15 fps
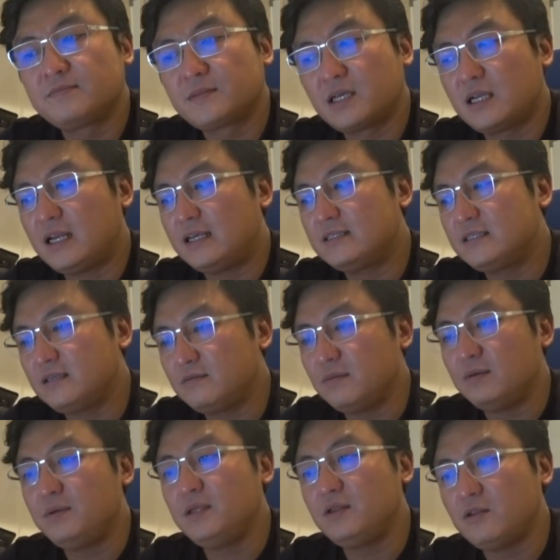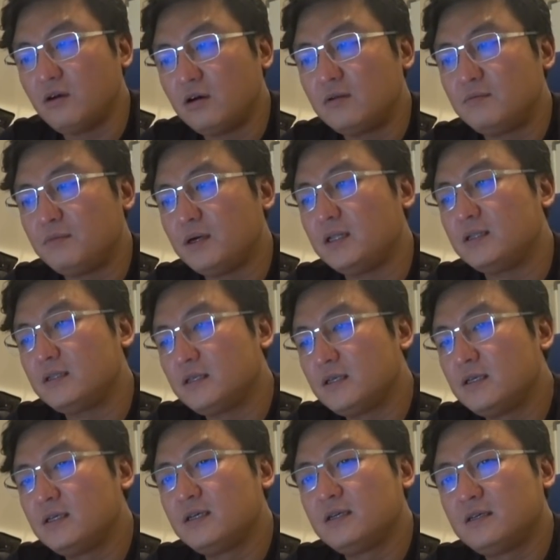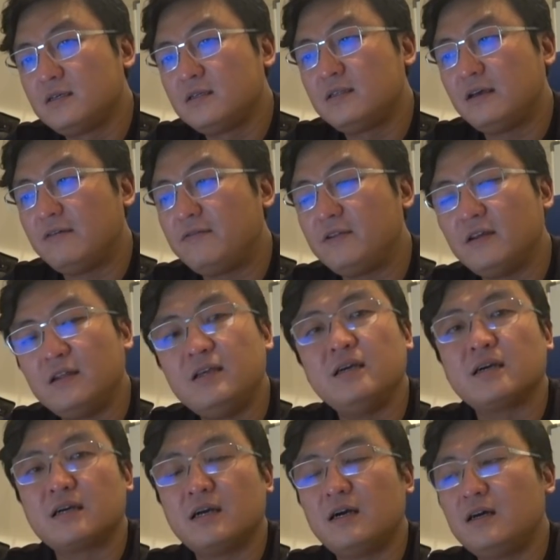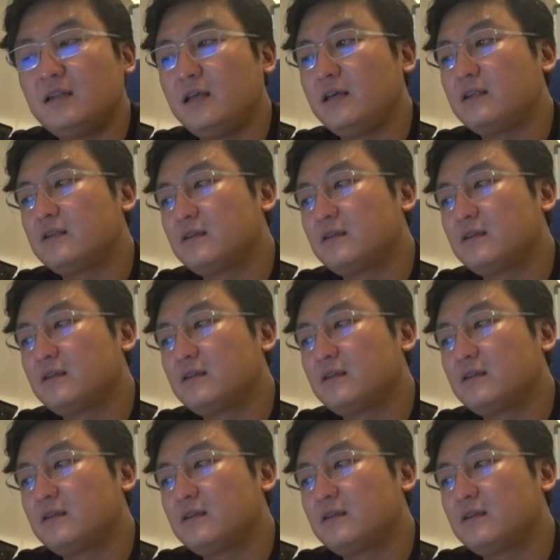Classic maybe not, but definitely a car that